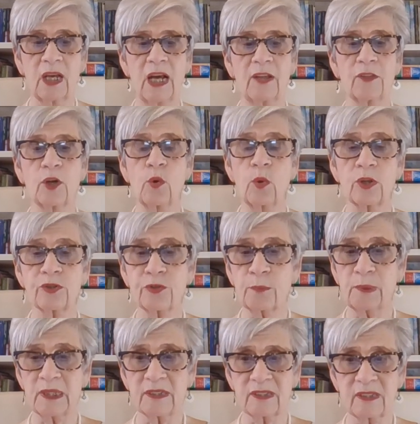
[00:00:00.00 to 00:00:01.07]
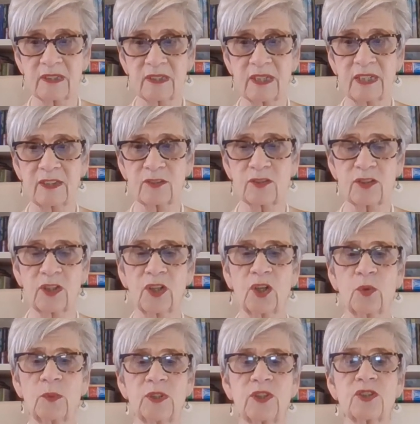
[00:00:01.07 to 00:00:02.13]
and the quadruplicities,
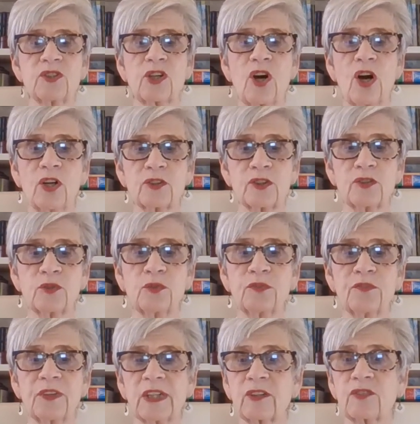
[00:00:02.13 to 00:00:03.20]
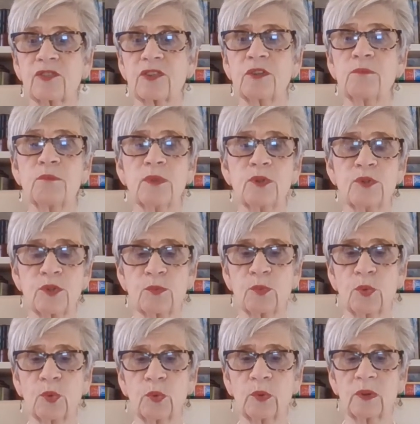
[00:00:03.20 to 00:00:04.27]
which is cardinal, fixed and
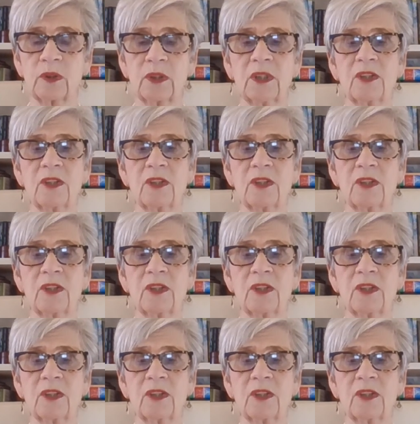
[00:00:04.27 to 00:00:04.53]
mutable.